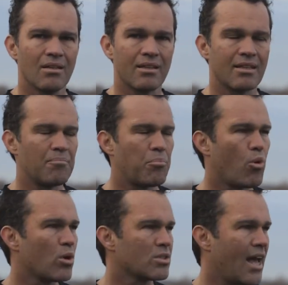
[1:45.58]
that then
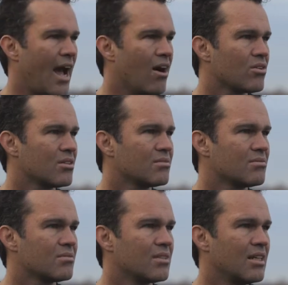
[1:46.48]
pours out
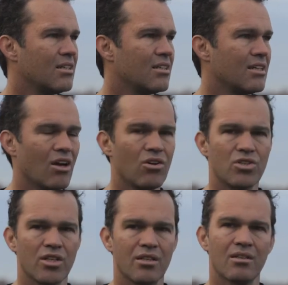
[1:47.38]
into the
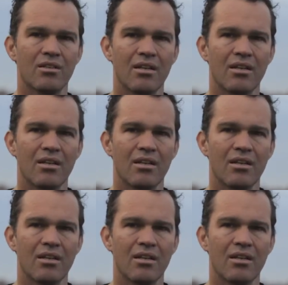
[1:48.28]
ocean